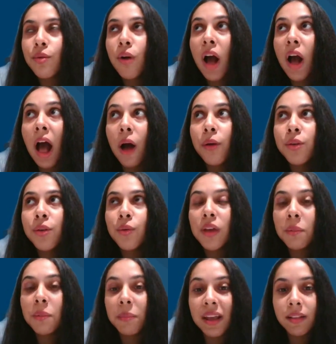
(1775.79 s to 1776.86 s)
how you
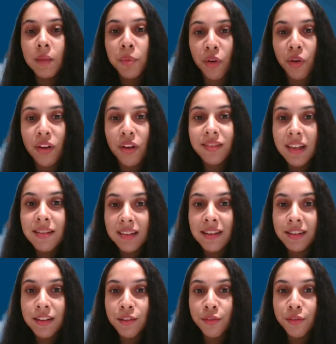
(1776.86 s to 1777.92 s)
can make the process
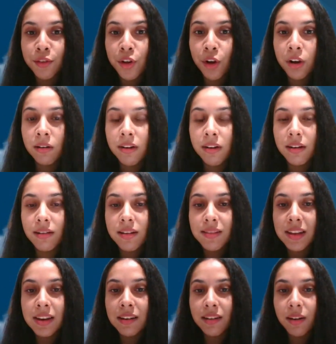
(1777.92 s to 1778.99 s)
easier for your learners
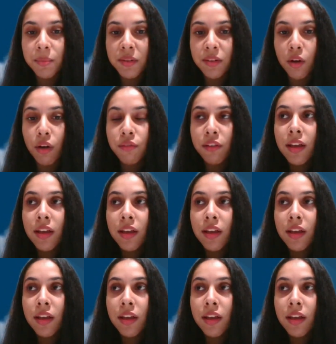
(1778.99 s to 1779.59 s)
in terms of,